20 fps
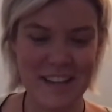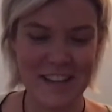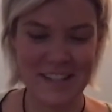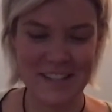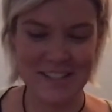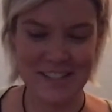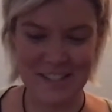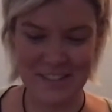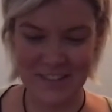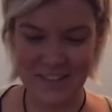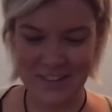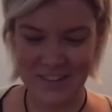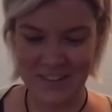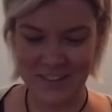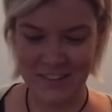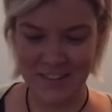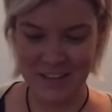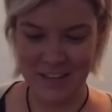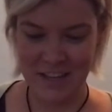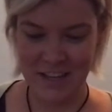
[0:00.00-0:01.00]

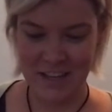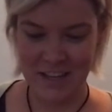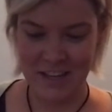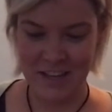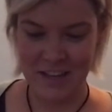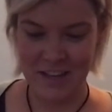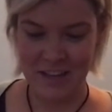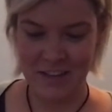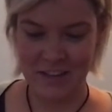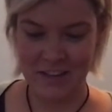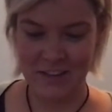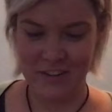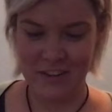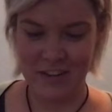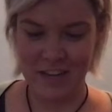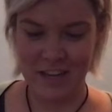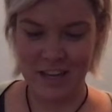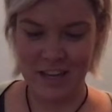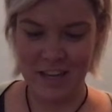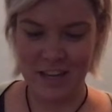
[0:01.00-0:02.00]
So
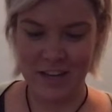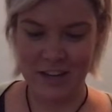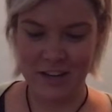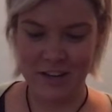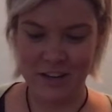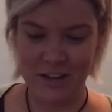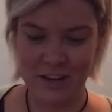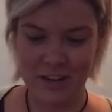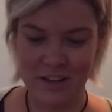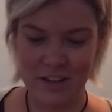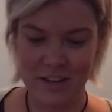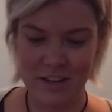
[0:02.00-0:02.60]
right here,